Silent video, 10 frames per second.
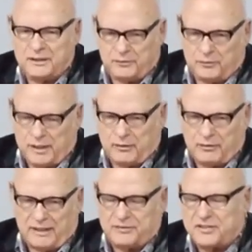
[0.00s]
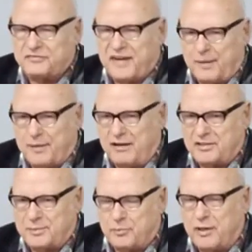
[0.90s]
we lived just five miles
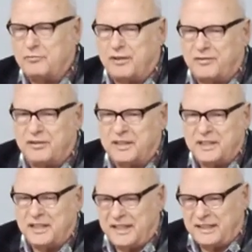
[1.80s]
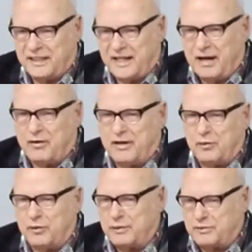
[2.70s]
from Red River in an area
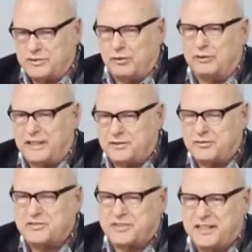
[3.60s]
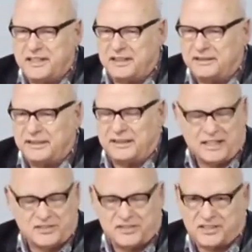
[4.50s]
where there was no electricity until I
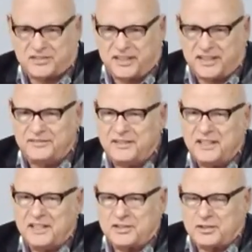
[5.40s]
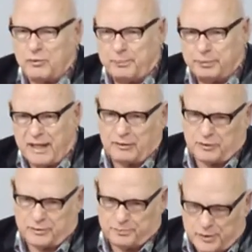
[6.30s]
was 16. So we plowed
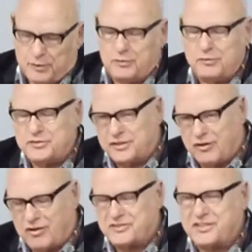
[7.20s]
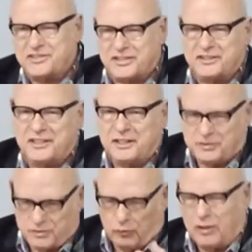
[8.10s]
with mules and horses and
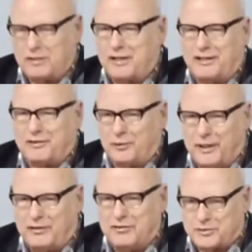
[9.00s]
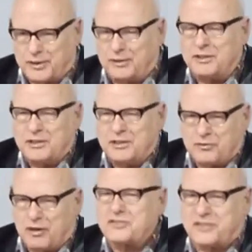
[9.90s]
drew water out of the well. It was real
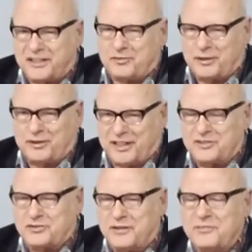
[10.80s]
rustic, real country.